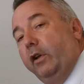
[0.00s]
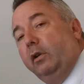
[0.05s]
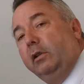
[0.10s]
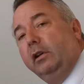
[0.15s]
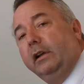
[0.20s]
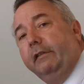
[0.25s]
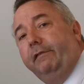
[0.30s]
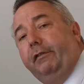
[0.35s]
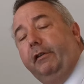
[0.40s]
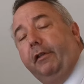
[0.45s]
you're
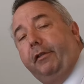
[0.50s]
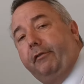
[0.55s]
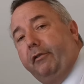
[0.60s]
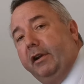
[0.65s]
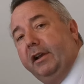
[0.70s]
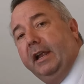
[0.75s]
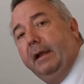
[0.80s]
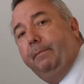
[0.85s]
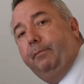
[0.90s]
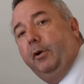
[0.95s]
looking for a
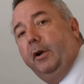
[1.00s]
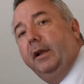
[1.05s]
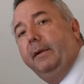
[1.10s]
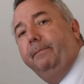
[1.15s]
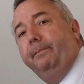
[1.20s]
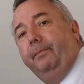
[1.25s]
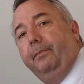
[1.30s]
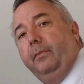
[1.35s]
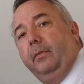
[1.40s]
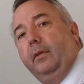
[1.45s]
3D
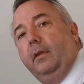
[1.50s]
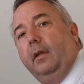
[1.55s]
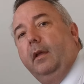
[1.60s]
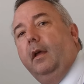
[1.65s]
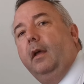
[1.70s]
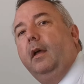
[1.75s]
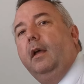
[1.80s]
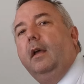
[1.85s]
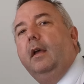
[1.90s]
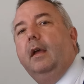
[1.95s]
printer,
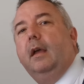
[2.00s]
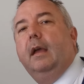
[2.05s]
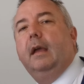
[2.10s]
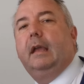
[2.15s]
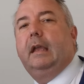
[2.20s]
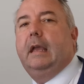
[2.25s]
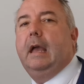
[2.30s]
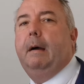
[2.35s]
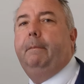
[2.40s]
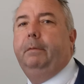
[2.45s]
a
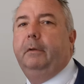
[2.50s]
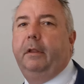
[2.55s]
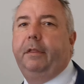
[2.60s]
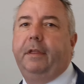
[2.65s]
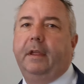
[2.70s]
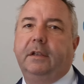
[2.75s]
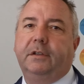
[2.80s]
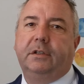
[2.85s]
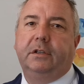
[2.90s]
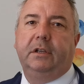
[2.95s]
couple of
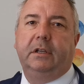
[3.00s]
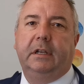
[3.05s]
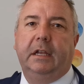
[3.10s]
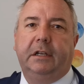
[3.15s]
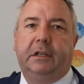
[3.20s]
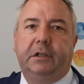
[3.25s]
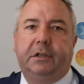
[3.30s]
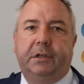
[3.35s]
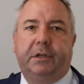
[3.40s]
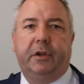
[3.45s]
things that you
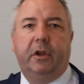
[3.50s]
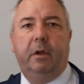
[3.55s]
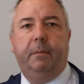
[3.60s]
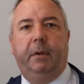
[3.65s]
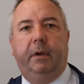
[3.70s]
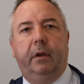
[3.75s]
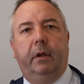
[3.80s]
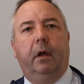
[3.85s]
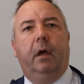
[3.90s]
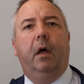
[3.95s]
need to
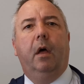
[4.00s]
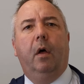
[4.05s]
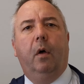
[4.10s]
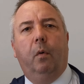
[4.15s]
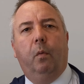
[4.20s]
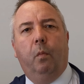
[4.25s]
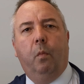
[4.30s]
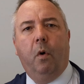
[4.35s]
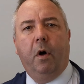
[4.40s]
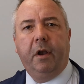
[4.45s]
determine.
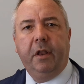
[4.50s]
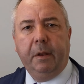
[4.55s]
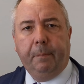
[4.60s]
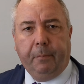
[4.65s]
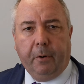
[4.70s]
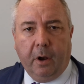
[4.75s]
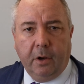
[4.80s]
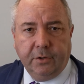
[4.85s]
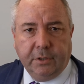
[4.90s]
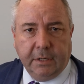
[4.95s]
What are the
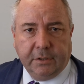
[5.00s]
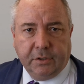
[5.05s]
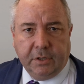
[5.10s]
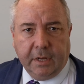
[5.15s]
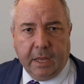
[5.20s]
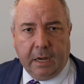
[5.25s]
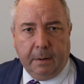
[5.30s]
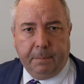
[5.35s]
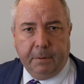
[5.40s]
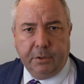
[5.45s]
projects
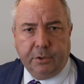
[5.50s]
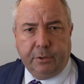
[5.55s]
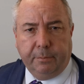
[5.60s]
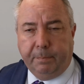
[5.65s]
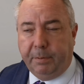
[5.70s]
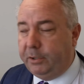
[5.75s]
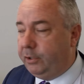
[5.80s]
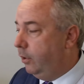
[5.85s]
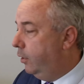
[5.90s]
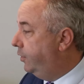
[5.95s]
you're going to be
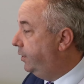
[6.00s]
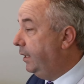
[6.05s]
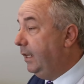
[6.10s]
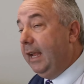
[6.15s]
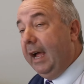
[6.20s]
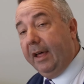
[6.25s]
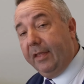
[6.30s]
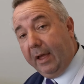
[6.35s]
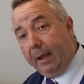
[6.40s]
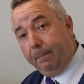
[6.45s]

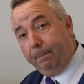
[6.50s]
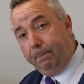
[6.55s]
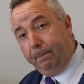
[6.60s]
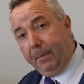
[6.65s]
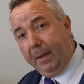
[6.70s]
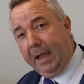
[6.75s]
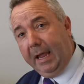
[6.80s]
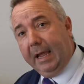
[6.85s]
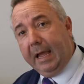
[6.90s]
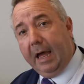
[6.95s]
producing? Are they
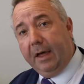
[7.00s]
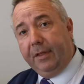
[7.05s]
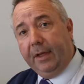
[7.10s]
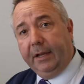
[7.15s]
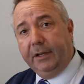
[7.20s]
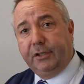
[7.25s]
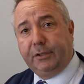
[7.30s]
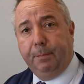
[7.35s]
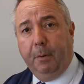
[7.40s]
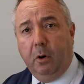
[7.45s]
big? Are
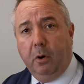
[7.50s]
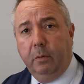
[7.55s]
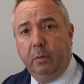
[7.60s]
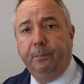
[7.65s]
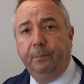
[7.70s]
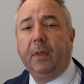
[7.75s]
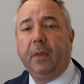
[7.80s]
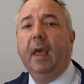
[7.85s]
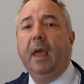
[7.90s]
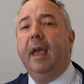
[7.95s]
they small?
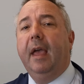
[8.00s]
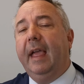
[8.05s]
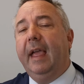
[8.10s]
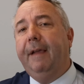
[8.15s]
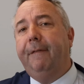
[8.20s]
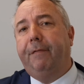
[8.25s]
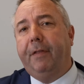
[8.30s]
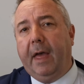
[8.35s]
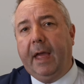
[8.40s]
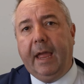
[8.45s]

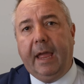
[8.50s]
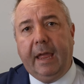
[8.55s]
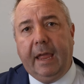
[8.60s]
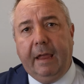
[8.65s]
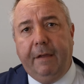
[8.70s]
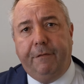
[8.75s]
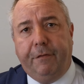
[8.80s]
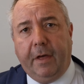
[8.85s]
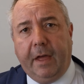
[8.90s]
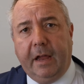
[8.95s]
If
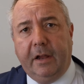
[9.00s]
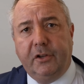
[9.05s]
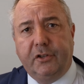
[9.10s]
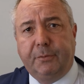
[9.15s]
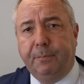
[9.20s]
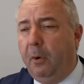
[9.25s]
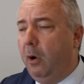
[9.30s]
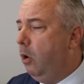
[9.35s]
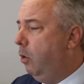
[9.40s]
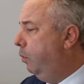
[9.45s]
they are
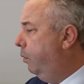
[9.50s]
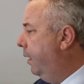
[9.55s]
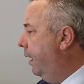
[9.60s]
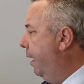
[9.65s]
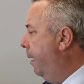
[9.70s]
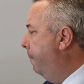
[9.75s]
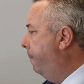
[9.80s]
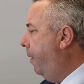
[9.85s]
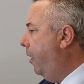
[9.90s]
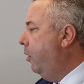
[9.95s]
small,
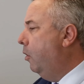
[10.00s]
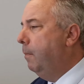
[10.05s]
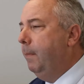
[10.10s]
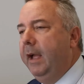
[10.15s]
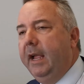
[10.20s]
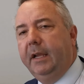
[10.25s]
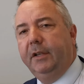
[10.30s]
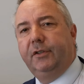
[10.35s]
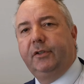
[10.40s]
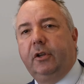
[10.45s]
by all
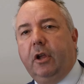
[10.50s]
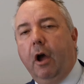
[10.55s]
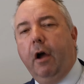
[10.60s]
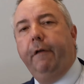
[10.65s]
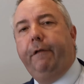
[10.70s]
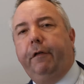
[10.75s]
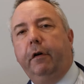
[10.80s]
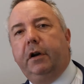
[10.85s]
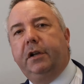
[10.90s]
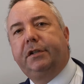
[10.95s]
means,
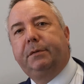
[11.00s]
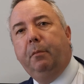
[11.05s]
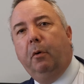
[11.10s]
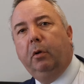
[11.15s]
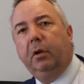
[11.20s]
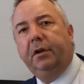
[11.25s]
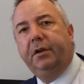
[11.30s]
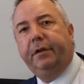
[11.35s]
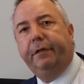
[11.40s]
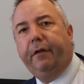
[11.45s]
go for a
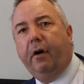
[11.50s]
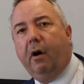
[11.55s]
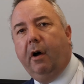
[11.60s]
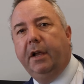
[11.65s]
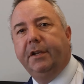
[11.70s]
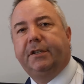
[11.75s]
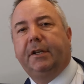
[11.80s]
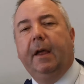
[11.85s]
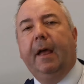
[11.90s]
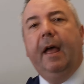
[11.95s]
smaller
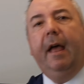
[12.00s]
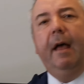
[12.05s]
device.